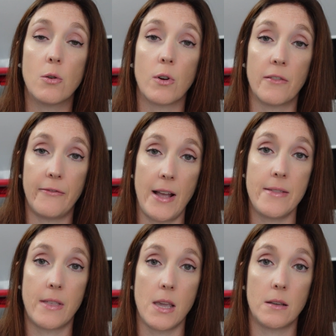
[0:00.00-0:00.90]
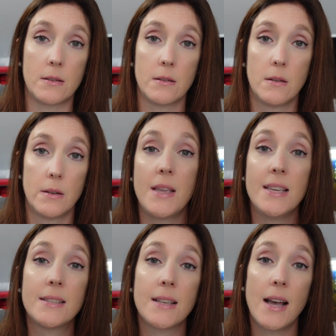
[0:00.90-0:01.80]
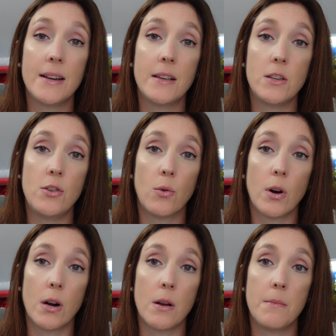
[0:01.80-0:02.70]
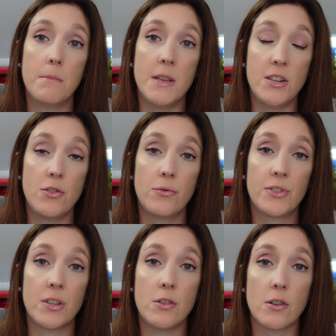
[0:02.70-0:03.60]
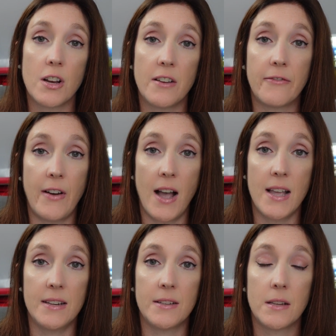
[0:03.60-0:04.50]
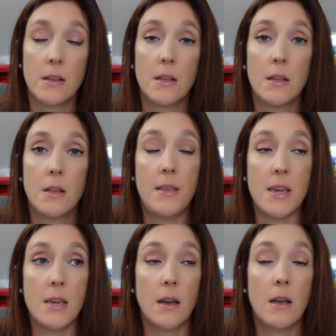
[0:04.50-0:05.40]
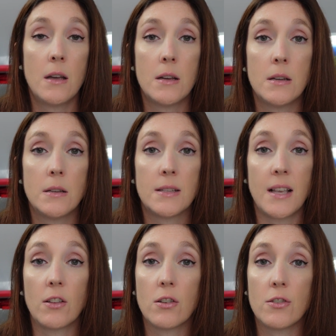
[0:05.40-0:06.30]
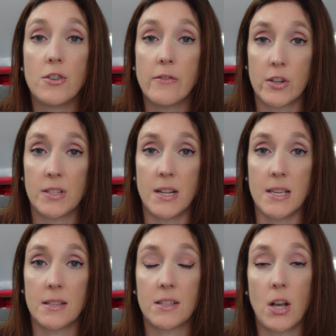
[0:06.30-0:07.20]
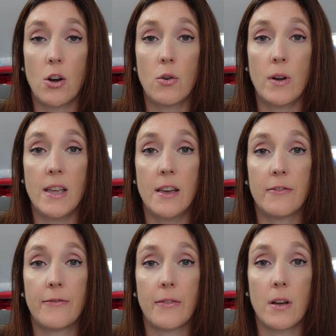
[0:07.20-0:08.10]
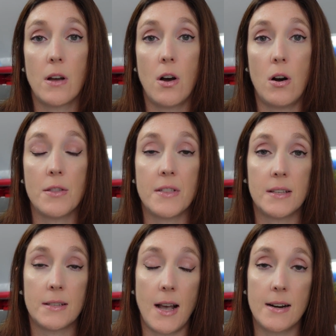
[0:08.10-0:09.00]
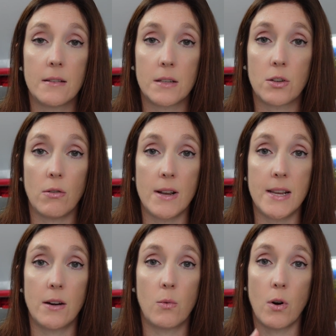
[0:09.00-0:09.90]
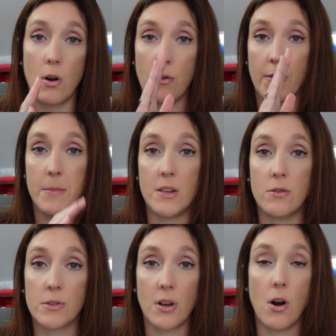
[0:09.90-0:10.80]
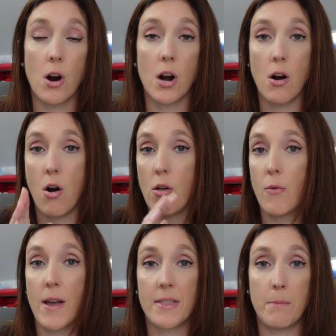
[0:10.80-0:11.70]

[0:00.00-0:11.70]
where to find things. Inside your menus, you're going to find the Seller University. So if On the side of the screen where all the menus are, all the way at the